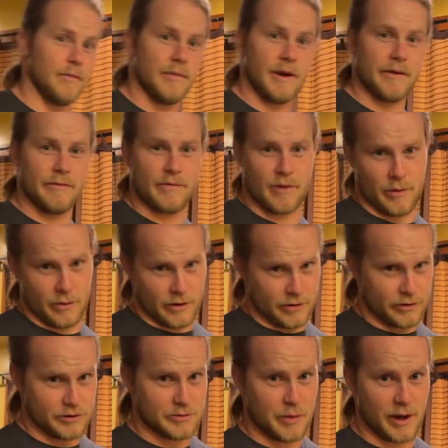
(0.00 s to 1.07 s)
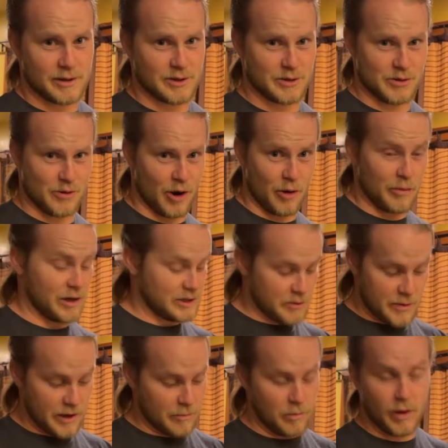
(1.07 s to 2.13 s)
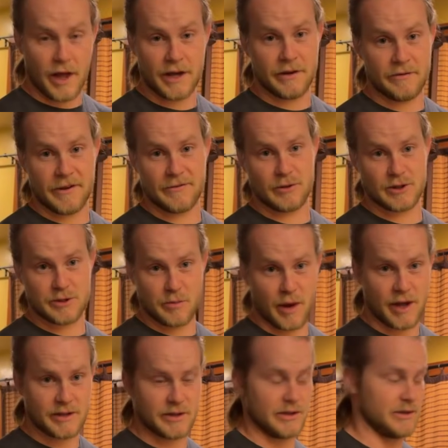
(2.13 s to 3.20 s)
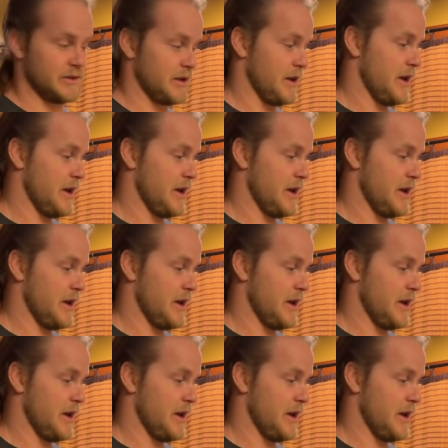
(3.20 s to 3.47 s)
I forgot what other spices there are. But it's a big blend of different spices.